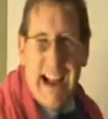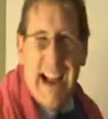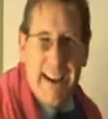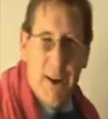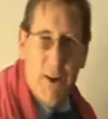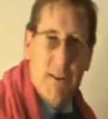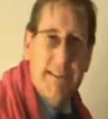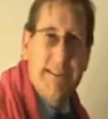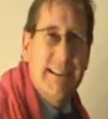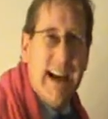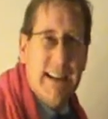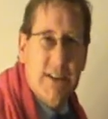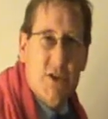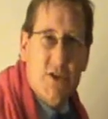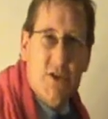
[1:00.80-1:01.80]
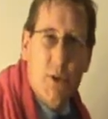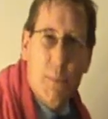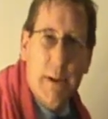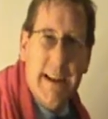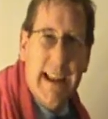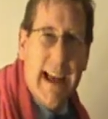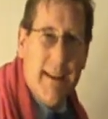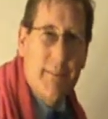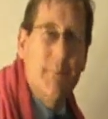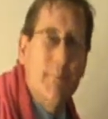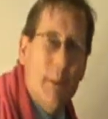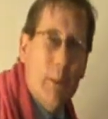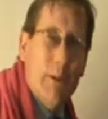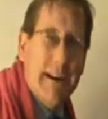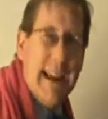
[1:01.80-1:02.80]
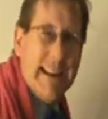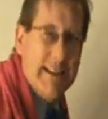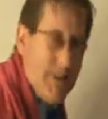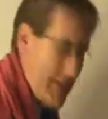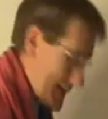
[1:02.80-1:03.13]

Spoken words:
I know, not so super yet, but we'll get